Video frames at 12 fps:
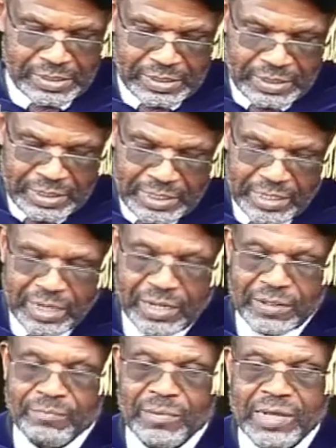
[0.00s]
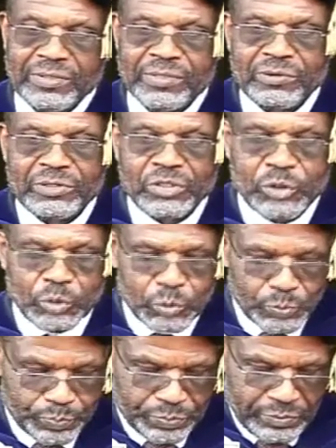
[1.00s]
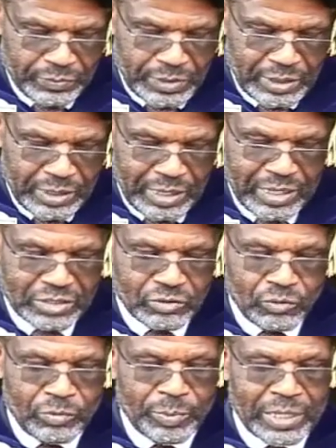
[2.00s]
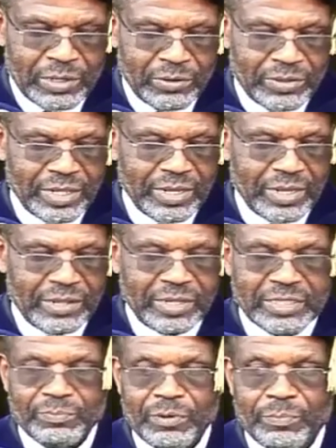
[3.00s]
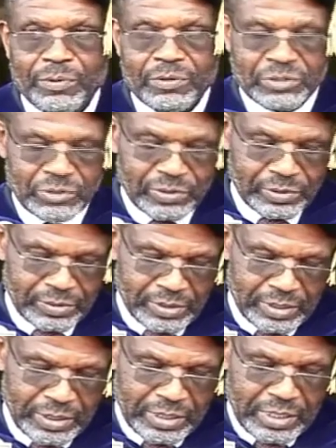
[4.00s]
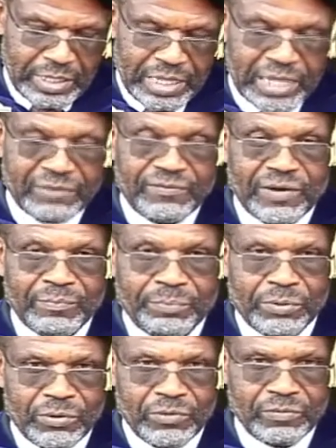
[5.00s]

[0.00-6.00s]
In another month or two, Council will be looking at this proposal. If approved,